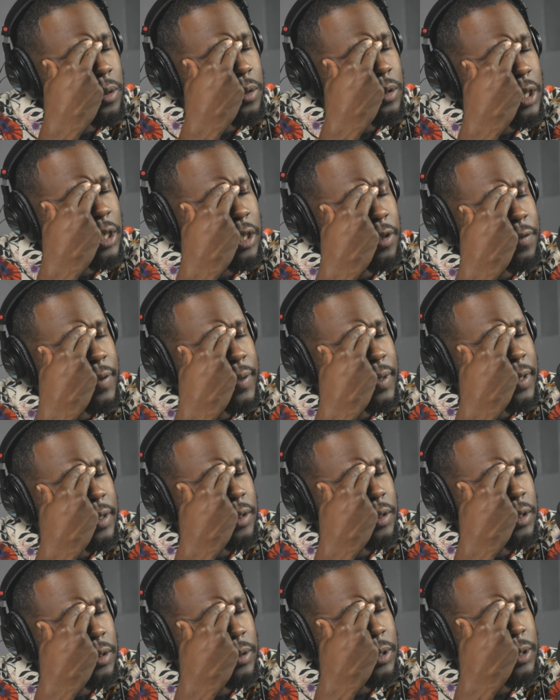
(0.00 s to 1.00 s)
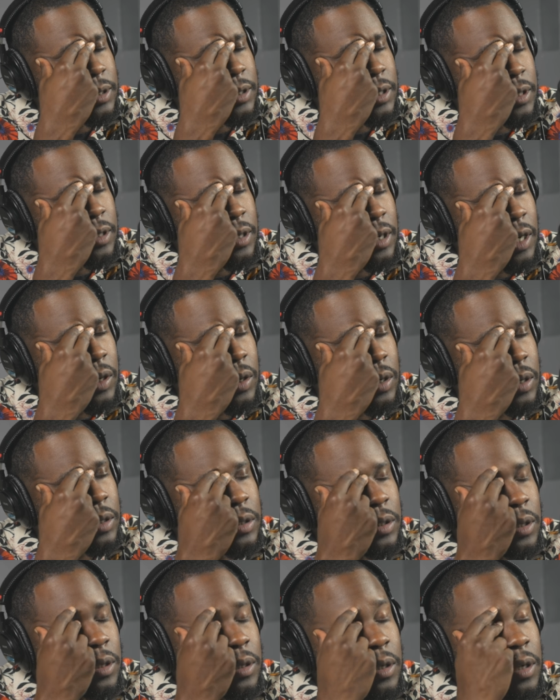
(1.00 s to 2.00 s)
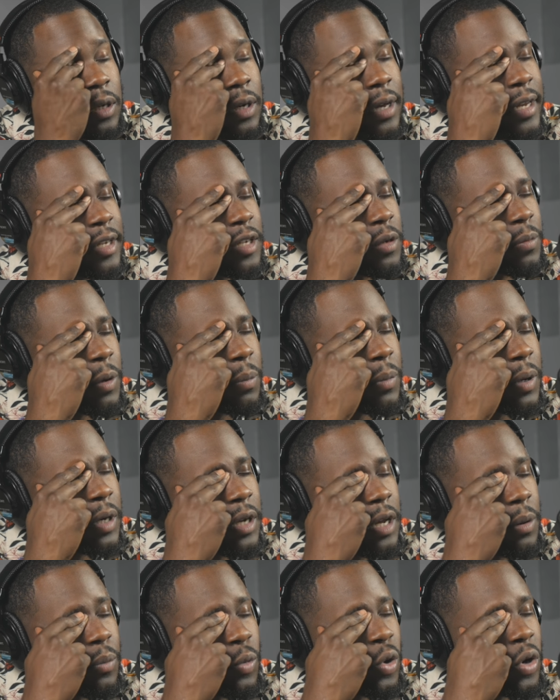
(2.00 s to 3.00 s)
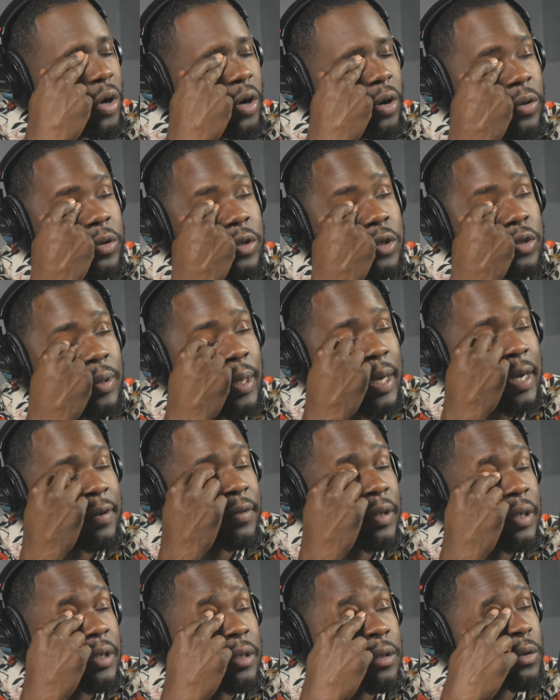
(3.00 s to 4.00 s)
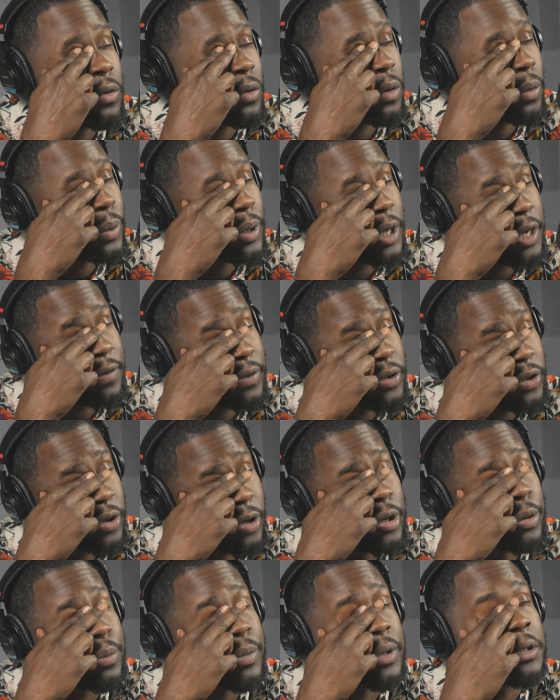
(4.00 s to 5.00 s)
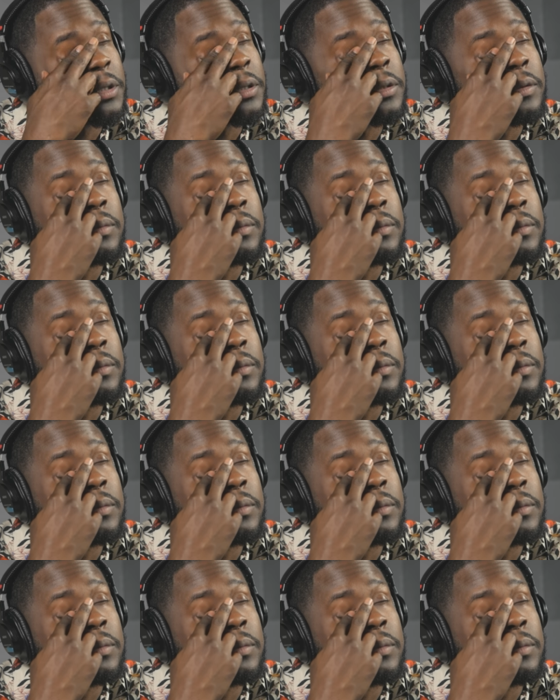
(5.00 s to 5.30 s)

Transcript: Thank you for listening this Sunday or catching me Monday morning on your drive in or whenever you heard me.